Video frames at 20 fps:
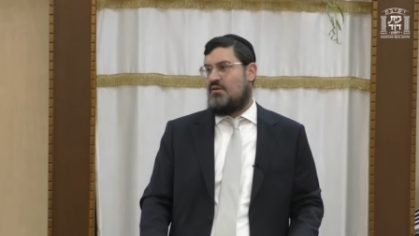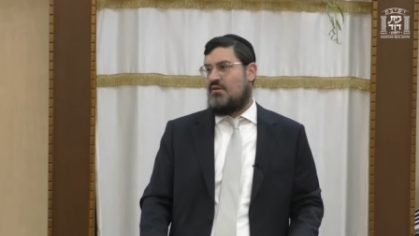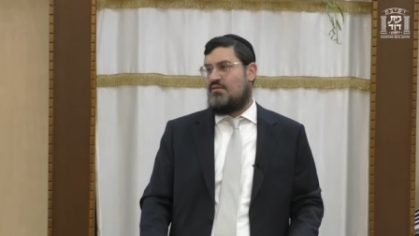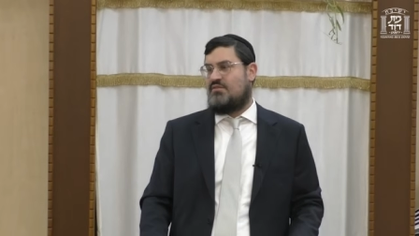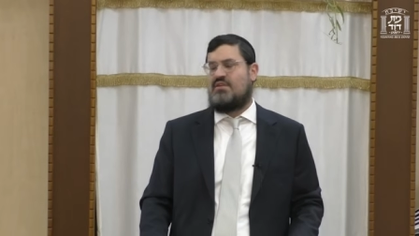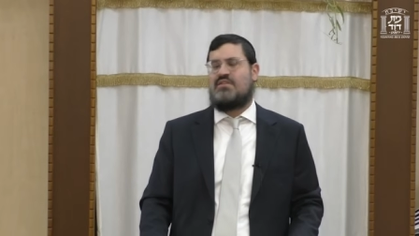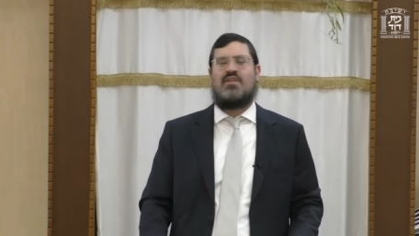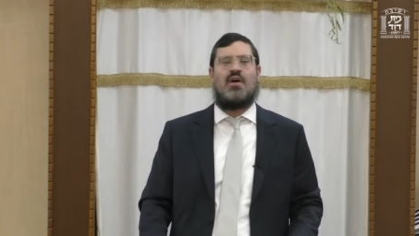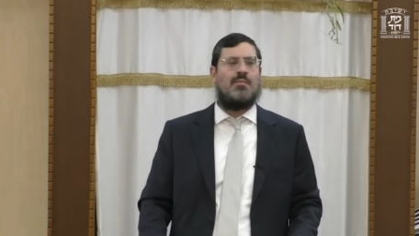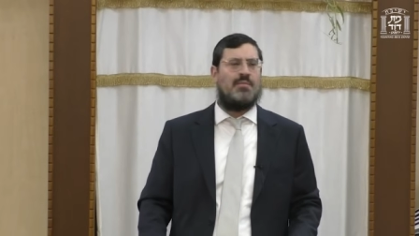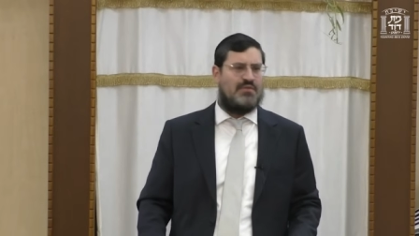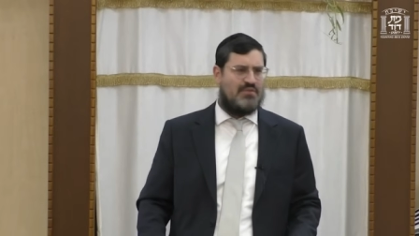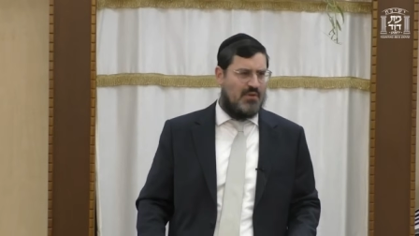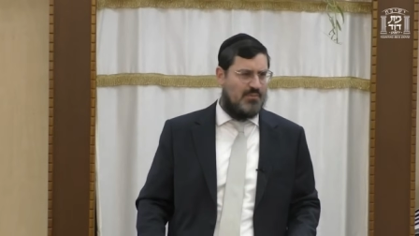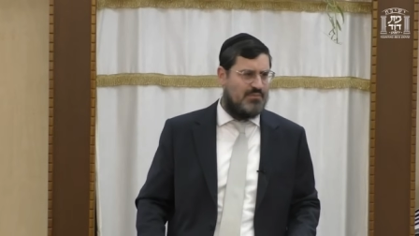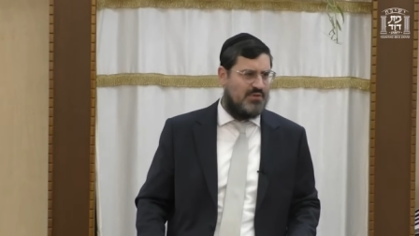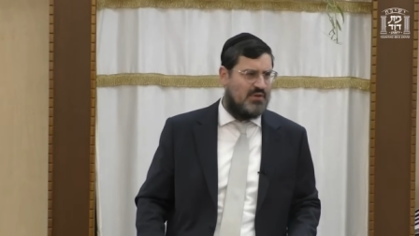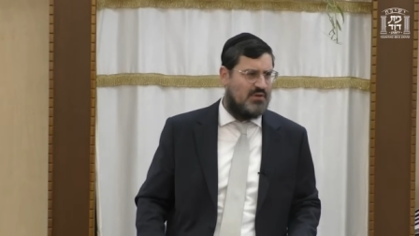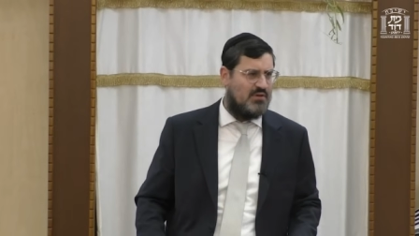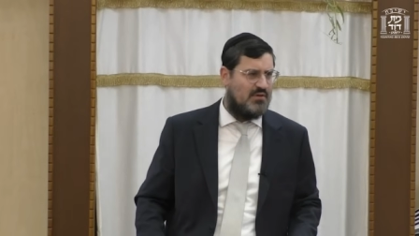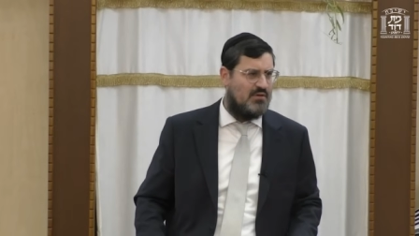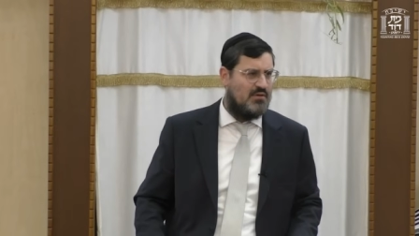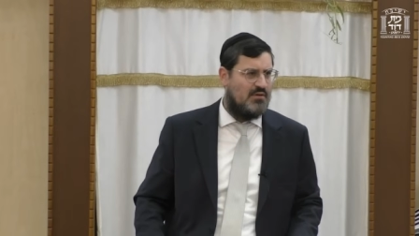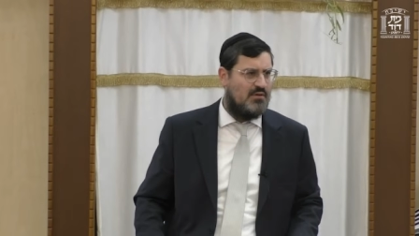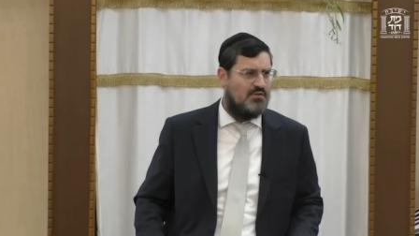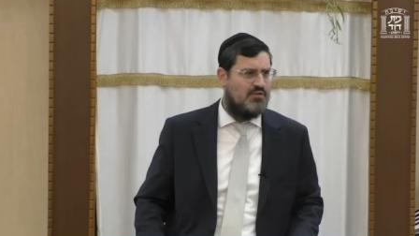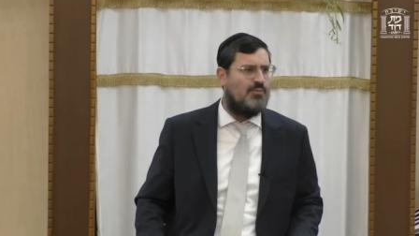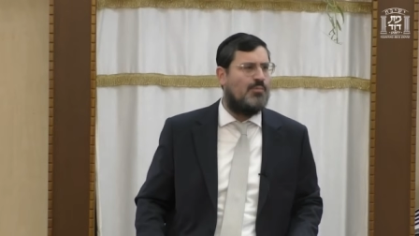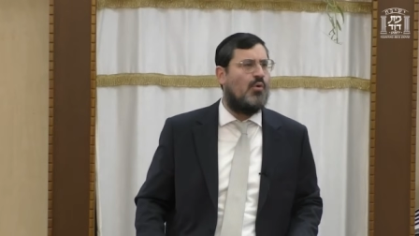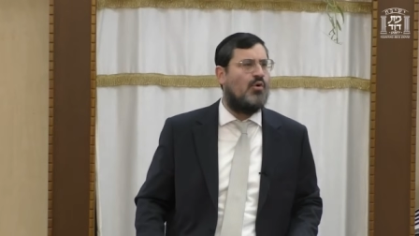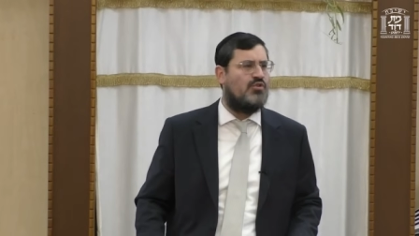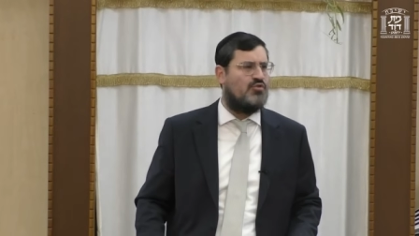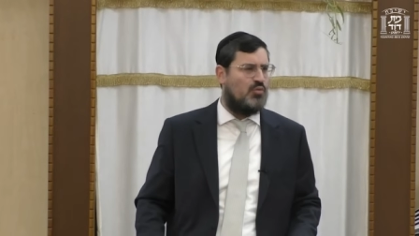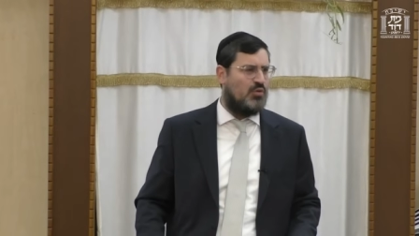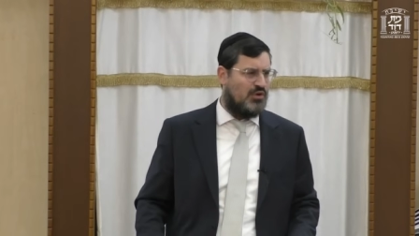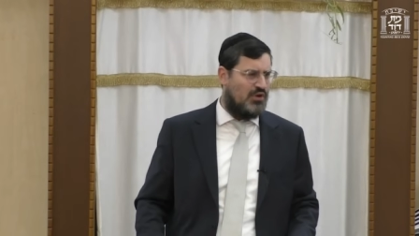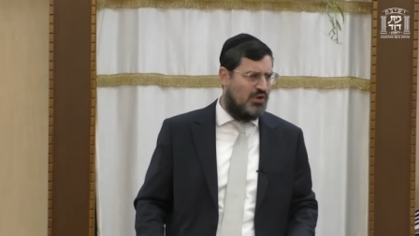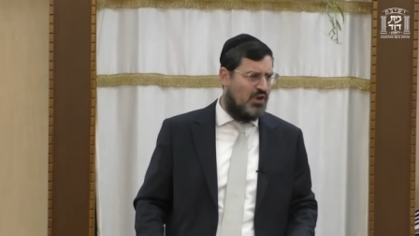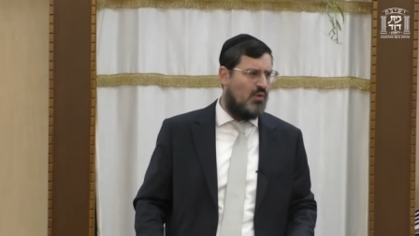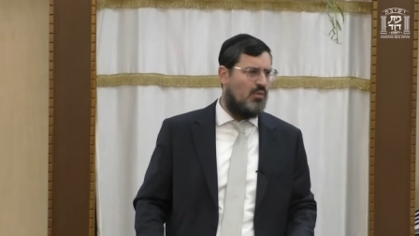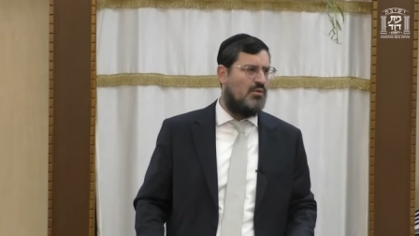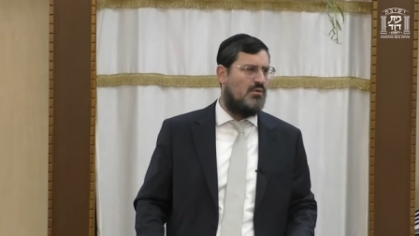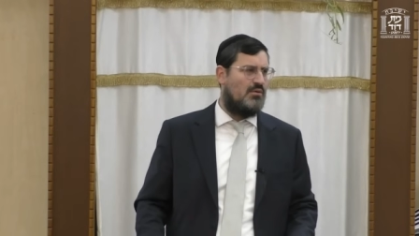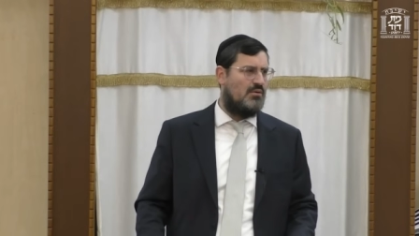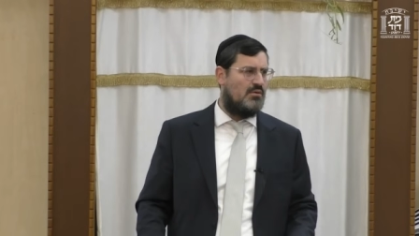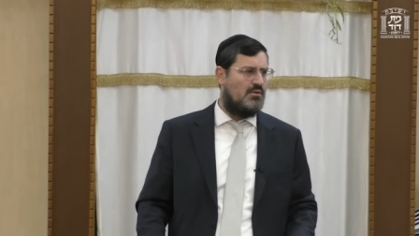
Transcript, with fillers: So tell me something. The boys want to know.